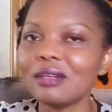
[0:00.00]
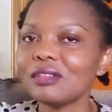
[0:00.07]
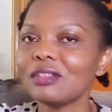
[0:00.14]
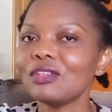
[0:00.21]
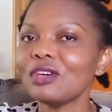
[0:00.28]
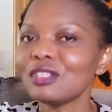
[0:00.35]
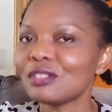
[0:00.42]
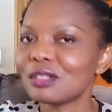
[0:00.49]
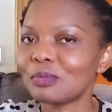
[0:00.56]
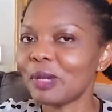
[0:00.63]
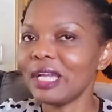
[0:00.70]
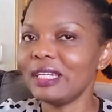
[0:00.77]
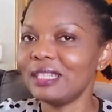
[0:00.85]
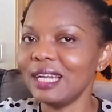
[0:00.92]
Not
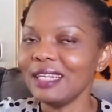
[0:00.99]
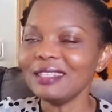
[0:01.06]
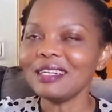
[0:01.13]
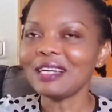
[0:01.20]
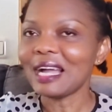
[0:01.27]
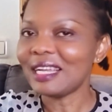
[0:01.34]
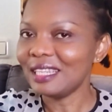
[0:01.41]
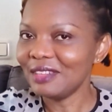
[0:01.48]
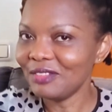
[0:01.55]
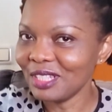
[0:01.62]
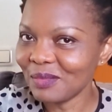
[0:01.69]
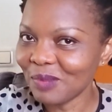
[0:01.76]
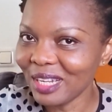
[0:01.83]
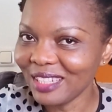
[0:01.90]
Spain, eh? I live
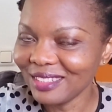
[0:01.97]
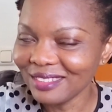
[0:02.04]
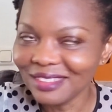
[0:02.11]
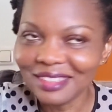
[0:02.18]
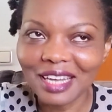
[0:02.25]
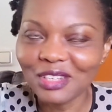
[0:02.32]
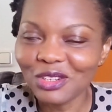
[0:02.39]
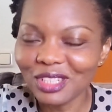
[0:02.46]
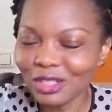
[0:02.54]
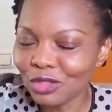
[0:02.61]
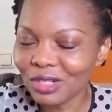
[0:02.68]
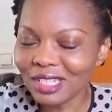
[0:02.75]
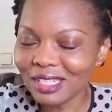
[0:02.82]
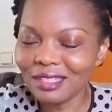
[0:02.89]
in Spain. They're not
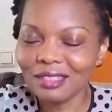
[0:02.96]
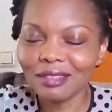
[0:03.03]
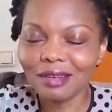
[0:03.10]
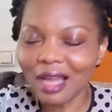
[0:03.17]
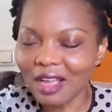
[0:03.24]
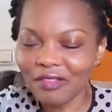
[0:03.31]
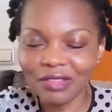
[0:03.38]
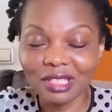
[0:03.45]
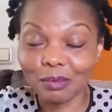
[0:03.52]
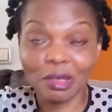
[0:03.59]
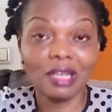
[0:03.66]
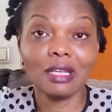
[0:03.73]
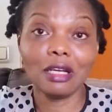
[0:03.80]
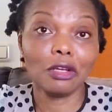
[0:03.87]
interested in life in
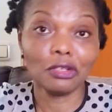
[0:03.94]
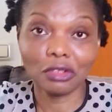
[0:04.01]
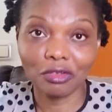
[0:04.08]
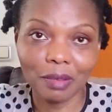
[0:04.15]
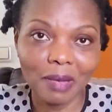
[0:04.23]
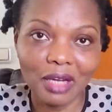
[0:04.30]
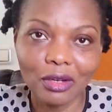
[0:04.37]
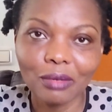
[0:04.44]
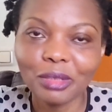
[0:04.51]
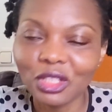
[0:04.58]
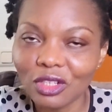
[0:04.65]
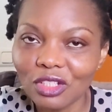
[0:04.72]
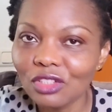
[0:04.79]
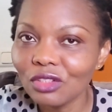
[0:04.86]
Spain. A lot of them are not
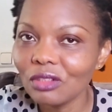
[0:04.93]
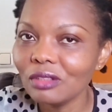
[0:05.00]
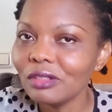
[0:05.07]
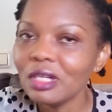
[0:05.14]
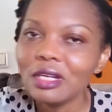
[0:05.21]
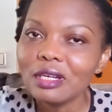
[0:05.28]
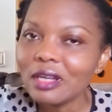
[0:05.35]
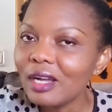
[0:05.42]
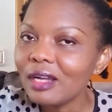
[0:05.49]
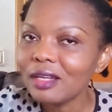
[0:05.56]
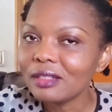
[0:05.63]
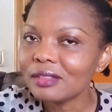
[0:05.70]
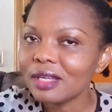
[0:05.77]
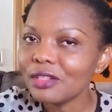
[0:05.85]
because, you know,
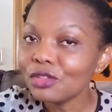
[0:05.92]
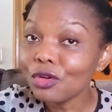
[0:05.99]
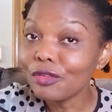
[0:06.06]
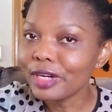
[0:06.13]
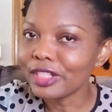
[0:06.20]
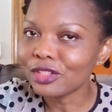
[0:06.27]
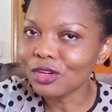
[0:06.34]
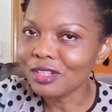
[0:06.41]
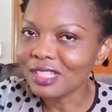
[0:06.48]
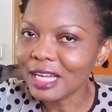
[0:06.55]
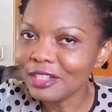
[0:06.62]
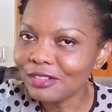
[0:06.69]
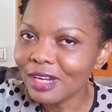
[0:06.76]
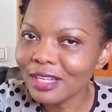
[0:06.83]
they no rate us.
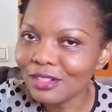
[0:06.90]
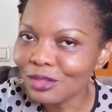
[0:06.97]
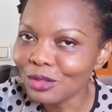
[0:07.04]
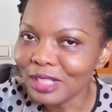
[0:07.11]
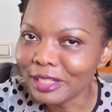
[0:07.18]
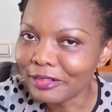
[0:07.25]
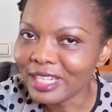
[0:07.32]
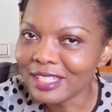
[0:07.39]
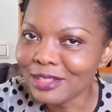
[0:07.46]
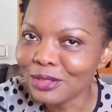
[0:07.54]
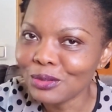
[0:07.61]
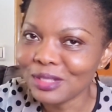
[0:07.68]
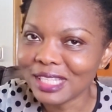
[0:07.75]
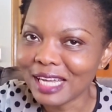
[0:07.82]
Nigerians know they rate
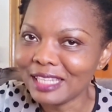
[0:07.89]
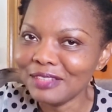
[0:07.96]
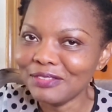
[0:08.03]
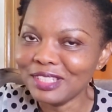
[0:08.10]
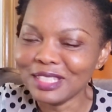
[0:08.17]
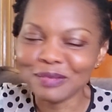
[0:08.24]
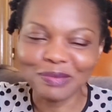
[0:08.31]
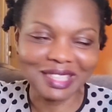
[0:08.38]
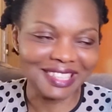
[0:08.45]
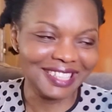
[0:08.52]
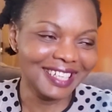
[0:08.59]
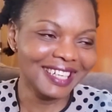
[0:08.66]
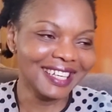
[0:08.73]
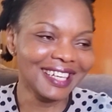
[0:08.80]
those that live in Spain.